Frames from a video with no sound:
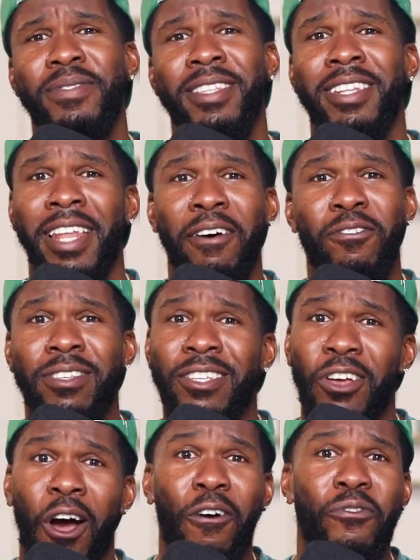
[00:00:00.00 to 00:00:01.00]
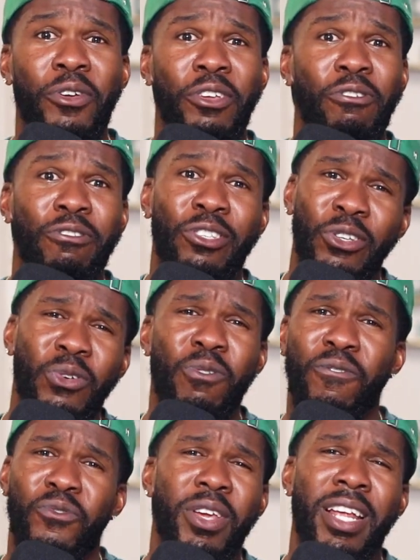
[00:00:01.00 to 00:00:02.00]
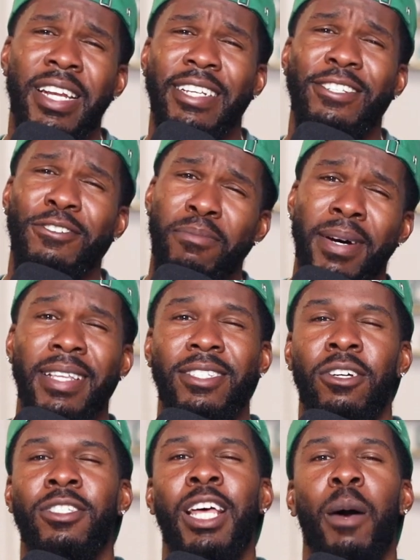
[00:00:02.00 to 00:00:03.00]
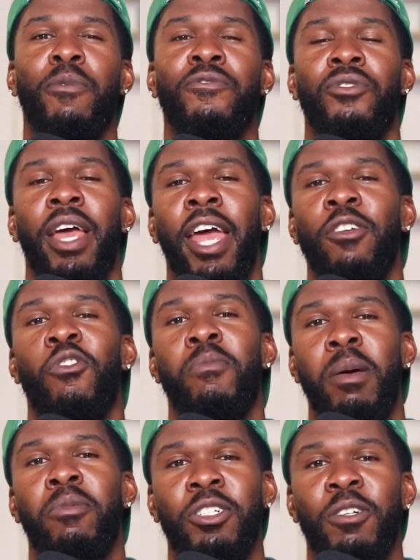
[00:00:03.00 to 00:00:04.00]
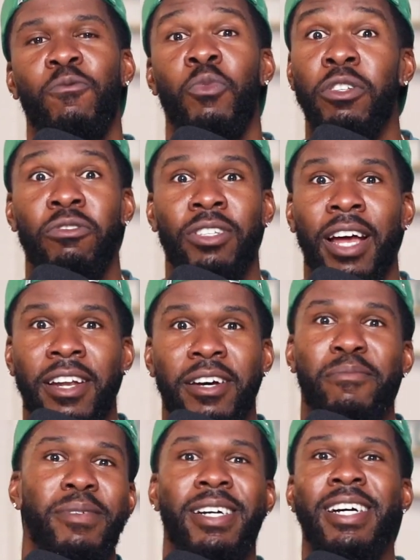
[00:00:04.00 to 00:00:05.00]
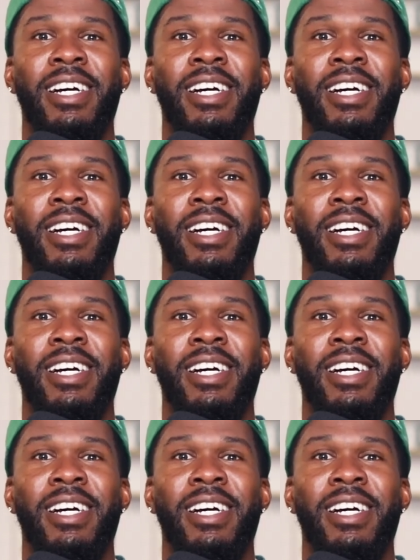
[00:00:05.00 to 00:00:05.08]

Levels is offering you 2 free additional months on top of your annual membership when you sign up.